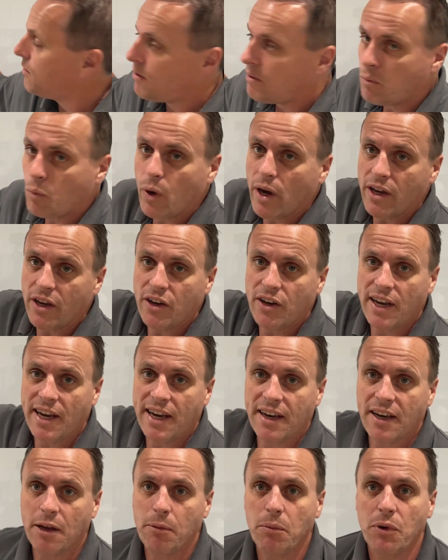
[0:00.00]
where you
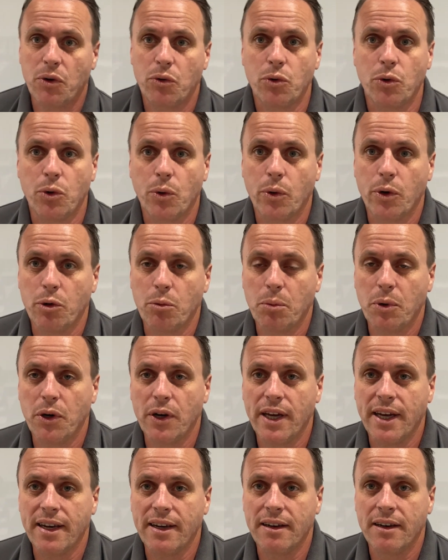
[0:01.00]
need it, mineral quilt put
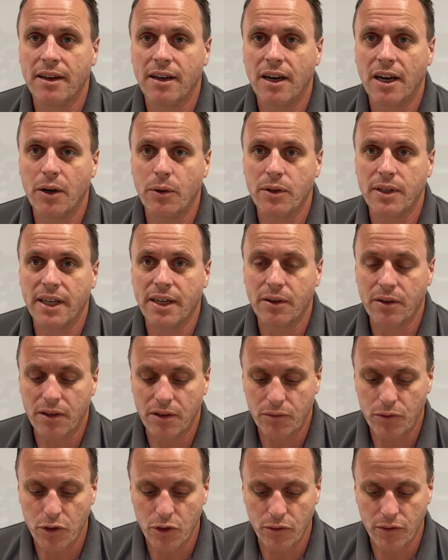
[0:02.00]
in lower down in the
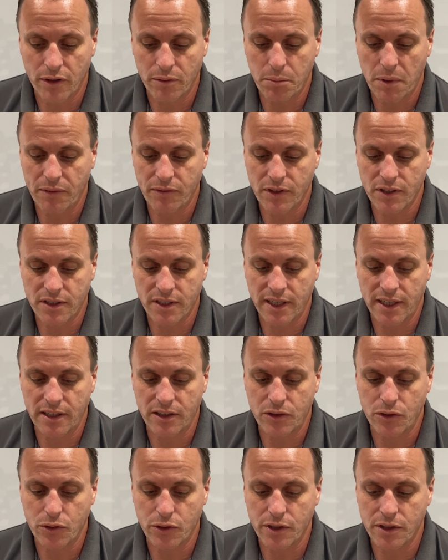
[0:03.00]
roof above your ceiling
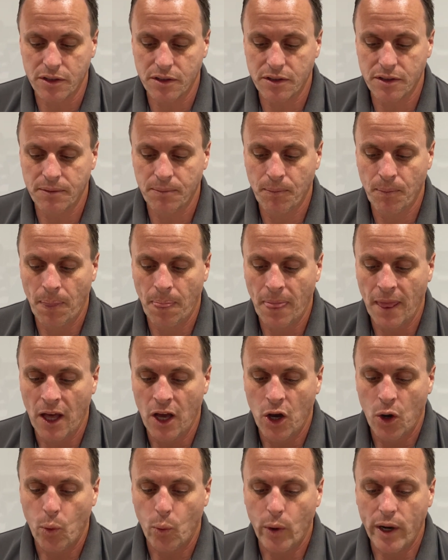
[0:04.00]
joists.
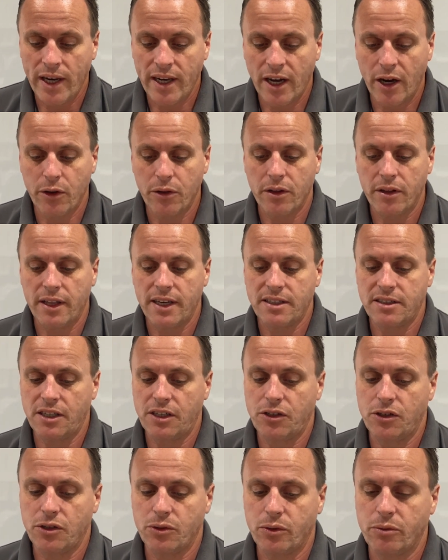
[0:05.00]
We know that there's
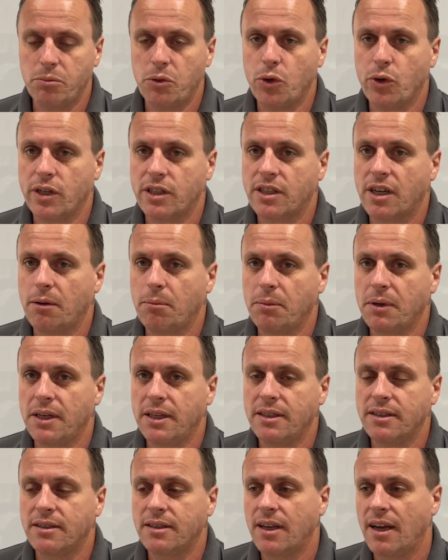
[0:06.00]
issues with mortgage
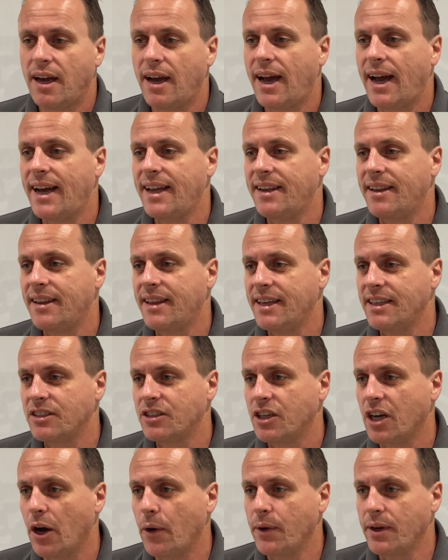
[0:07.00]
companies, and there's
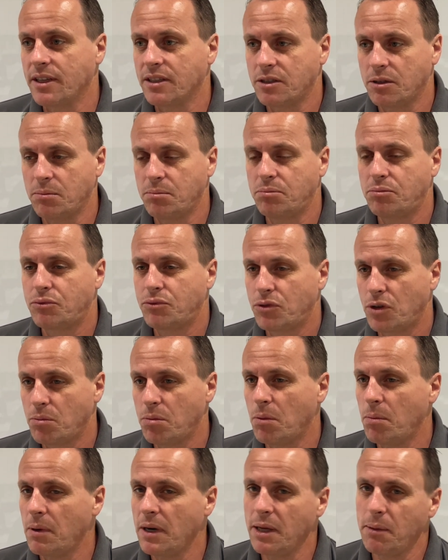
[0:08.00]
going to
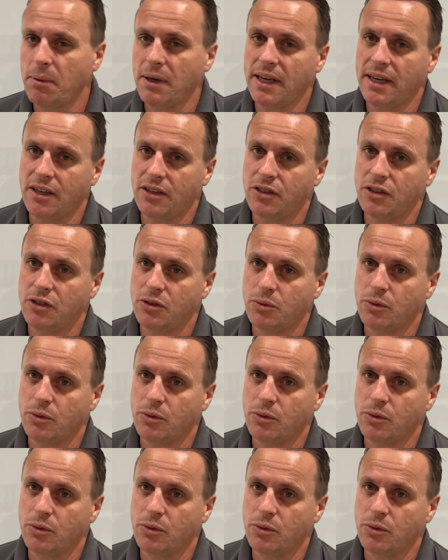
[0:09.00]
probably be issues